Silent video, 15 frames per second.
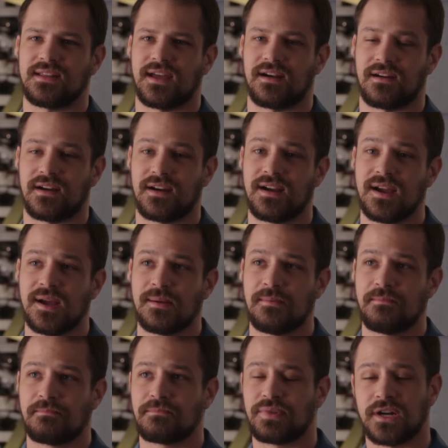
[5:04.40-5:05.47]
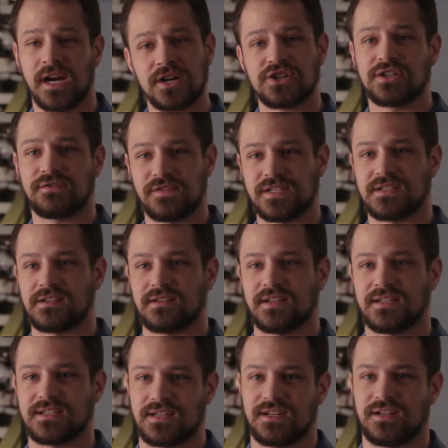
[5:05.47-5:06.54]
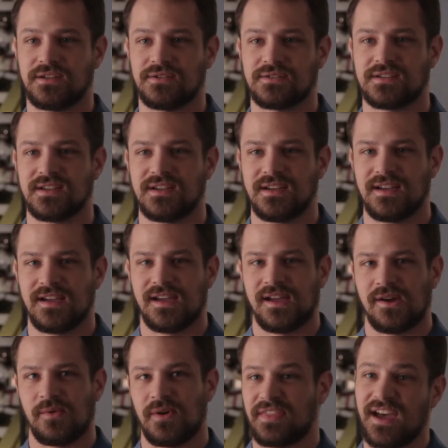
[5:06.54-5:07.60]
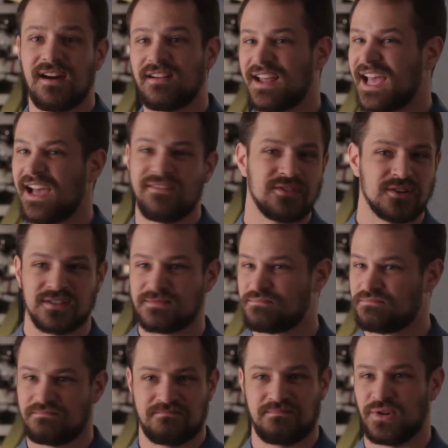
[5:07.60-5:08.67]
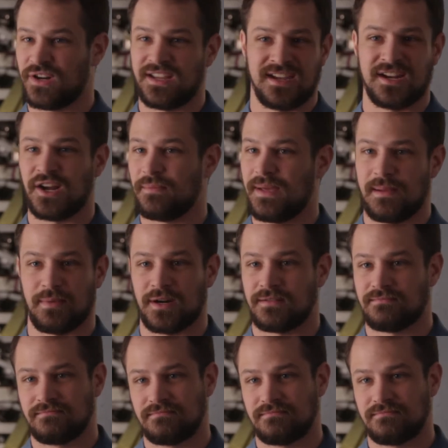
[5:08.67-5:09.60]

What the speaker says: that our production facilities can use without ever putting it on paper.